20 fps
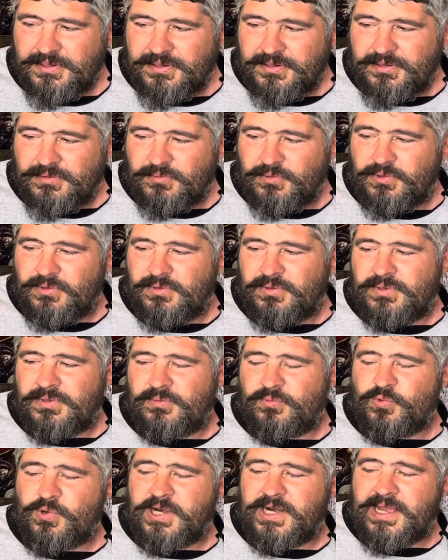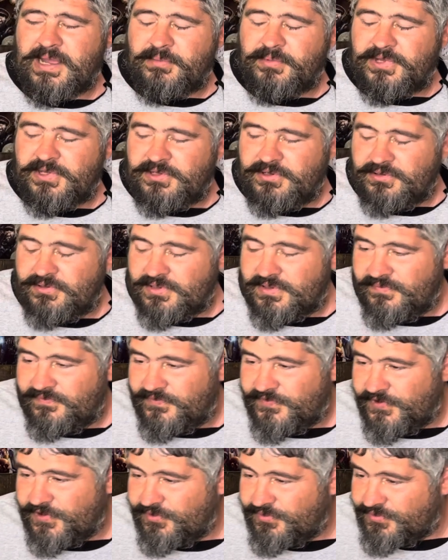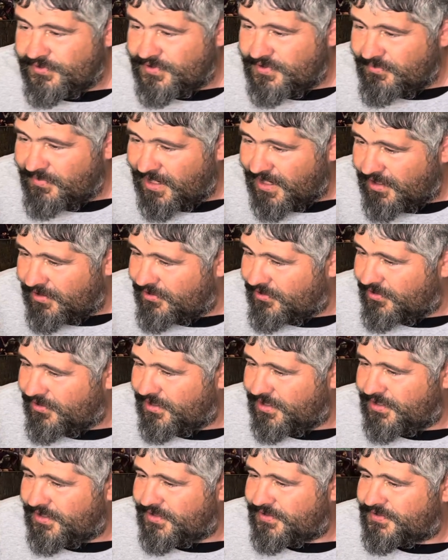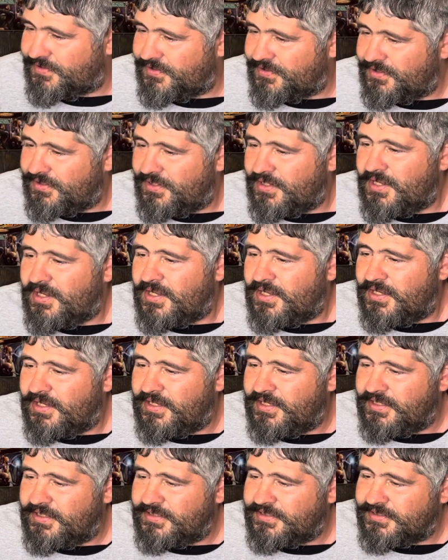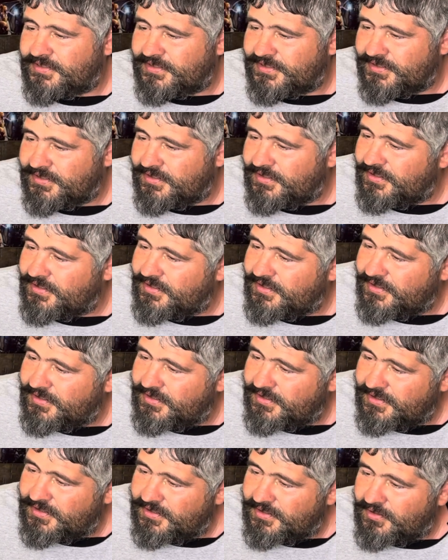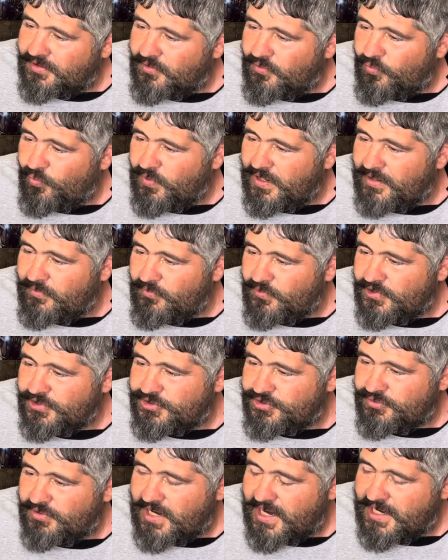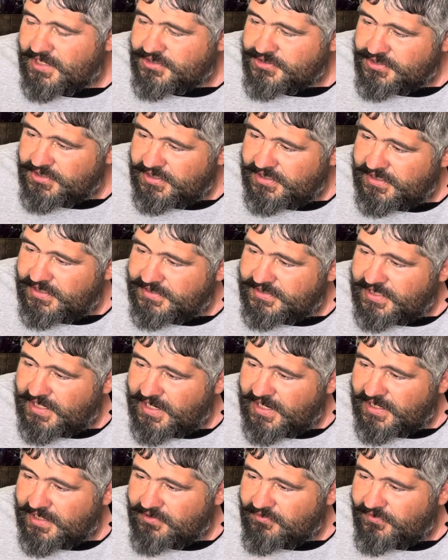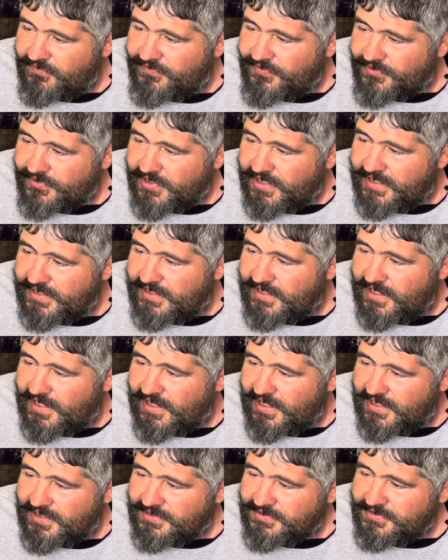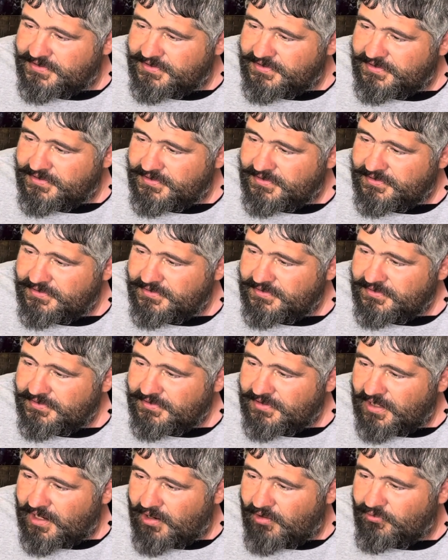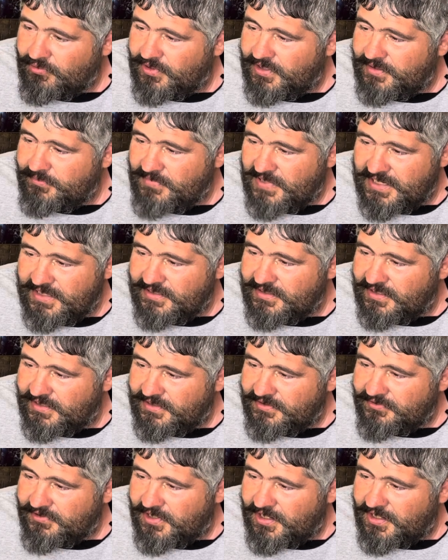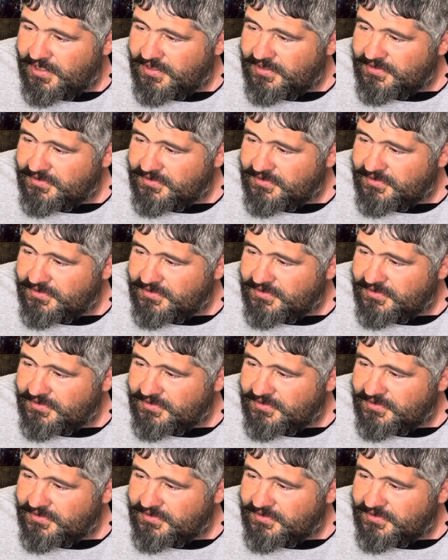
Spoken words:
Well, what I'm a little confused about on this is, when would you actually attack with 3 dice? Only melee, right?